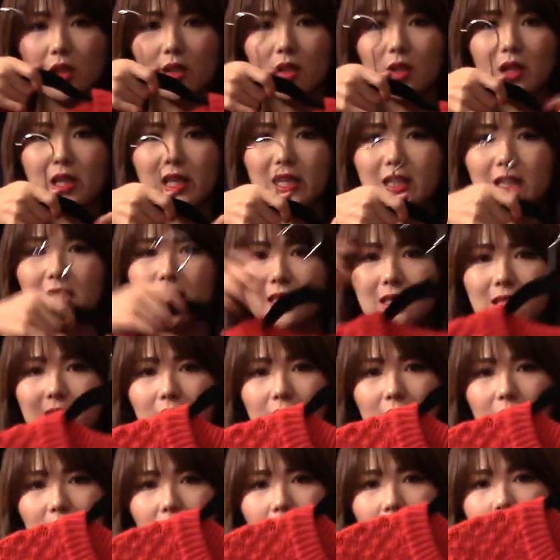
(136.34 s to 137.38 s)
the leggings
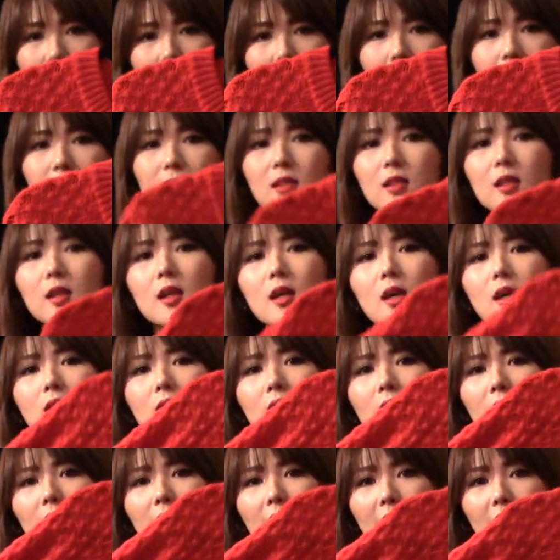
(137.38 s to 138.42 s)
that I got,
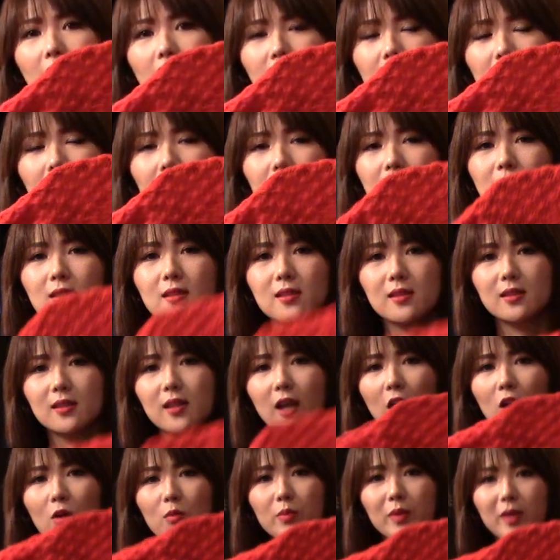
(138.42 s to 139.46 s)
and
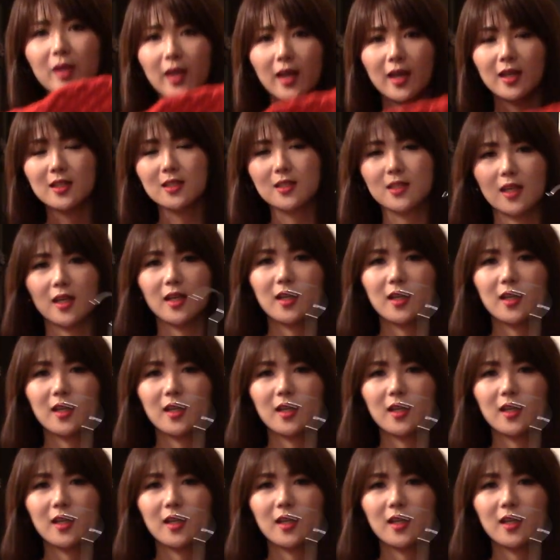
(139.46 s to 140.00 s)
that'll be it.